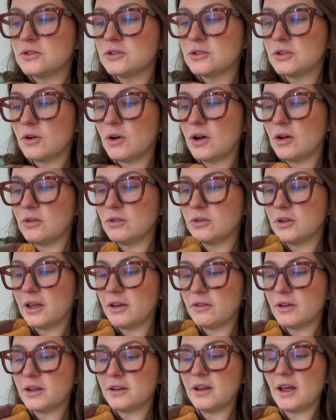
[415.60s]
So I'll
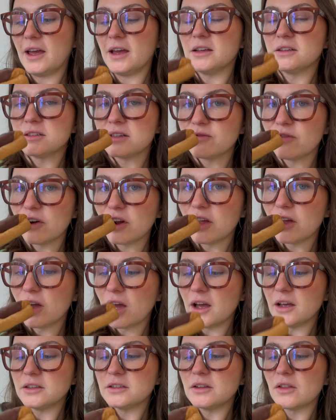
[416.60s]
give it a test for you
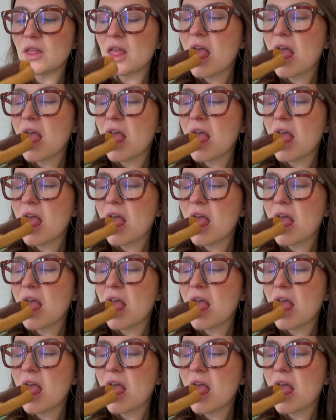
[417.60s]
guys.